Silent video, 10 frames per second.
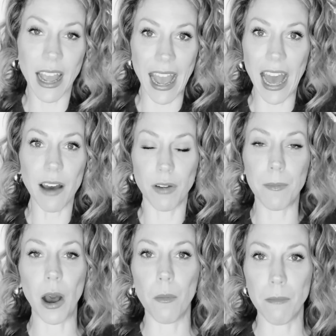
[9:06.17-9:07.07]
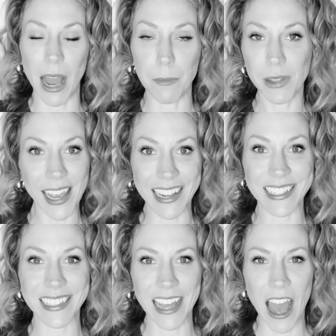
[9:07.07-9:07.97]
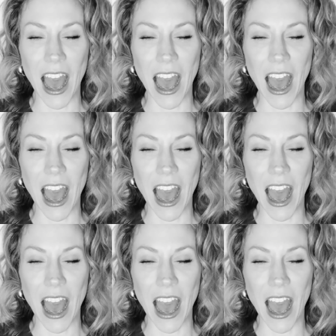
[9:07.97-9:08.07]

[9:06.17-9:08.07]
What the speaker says: to have about my place.